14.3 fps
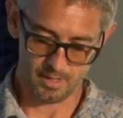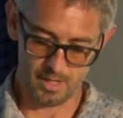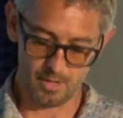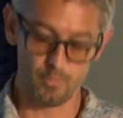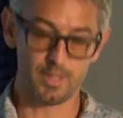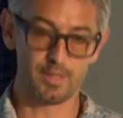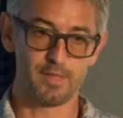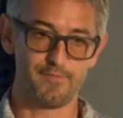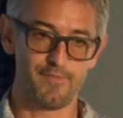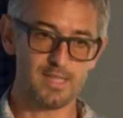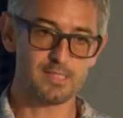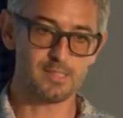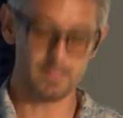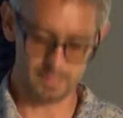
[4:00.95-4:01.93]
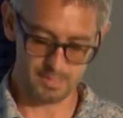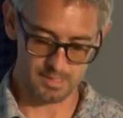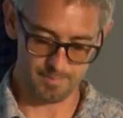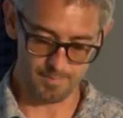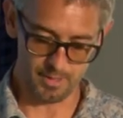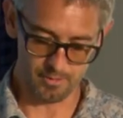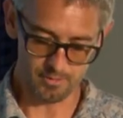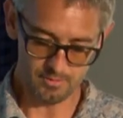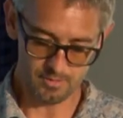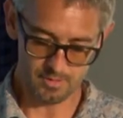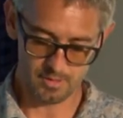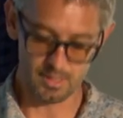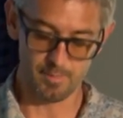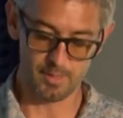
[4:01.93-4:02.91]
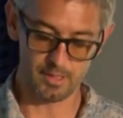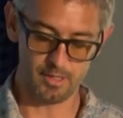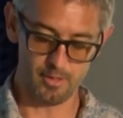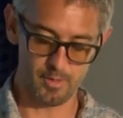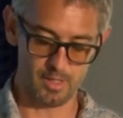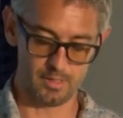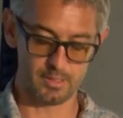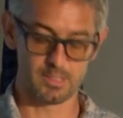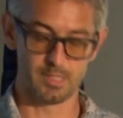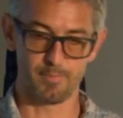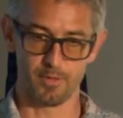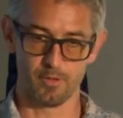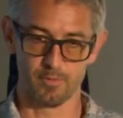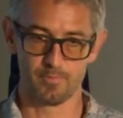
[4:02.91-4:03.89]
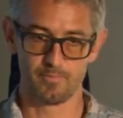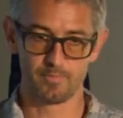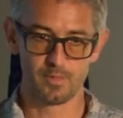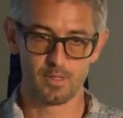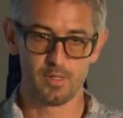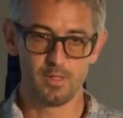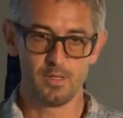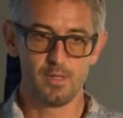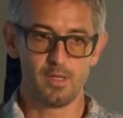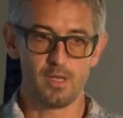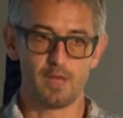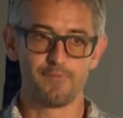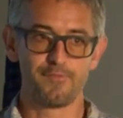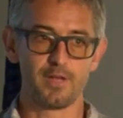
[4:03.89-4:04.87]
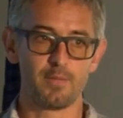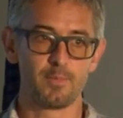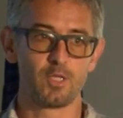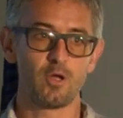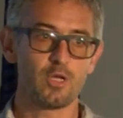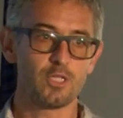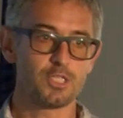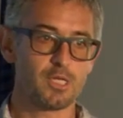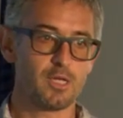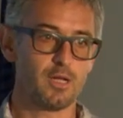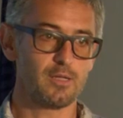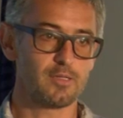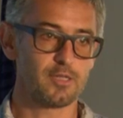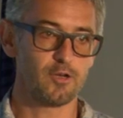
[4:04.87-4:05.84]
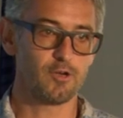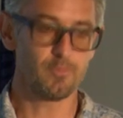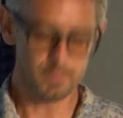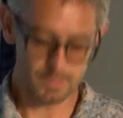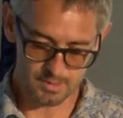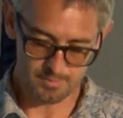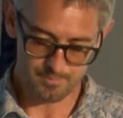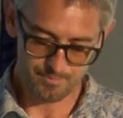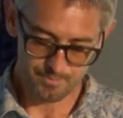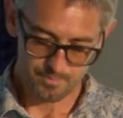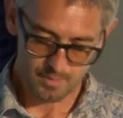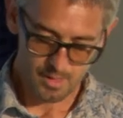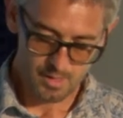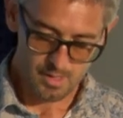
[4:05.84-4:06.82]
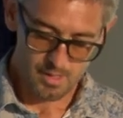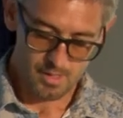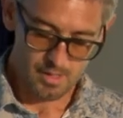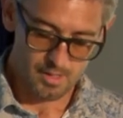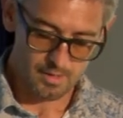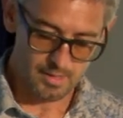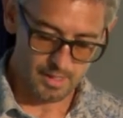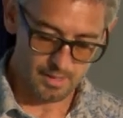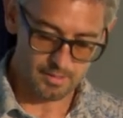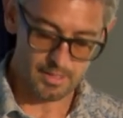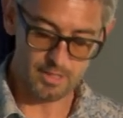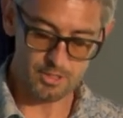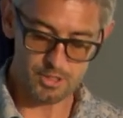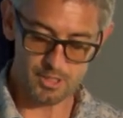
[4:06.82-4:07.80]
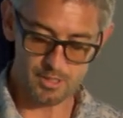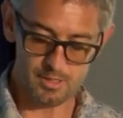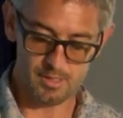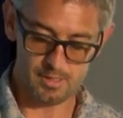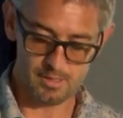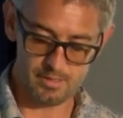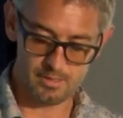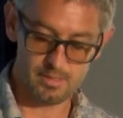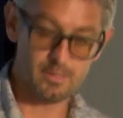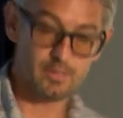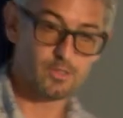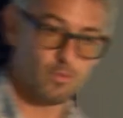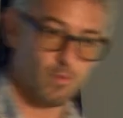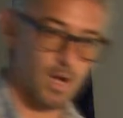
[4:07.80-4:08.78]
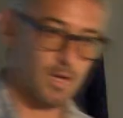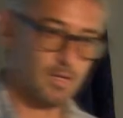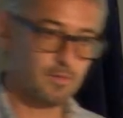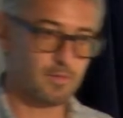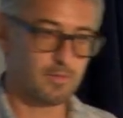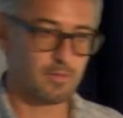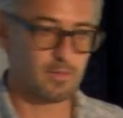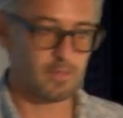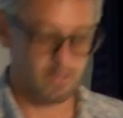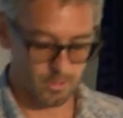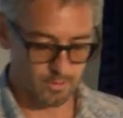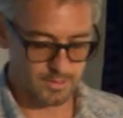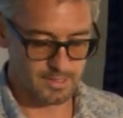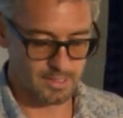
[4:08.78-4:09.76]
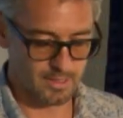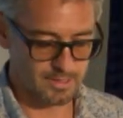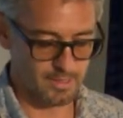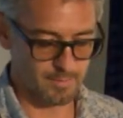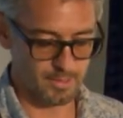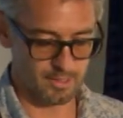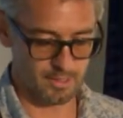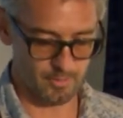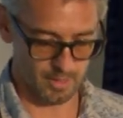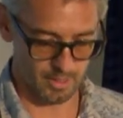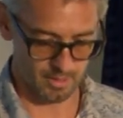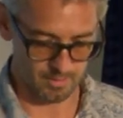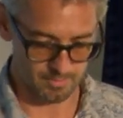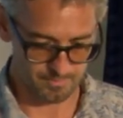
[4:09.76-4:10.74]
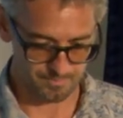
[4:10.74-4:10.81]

And when the vessel disappear, the material disappear. In phenomenological terms, the intention to act conceals the material.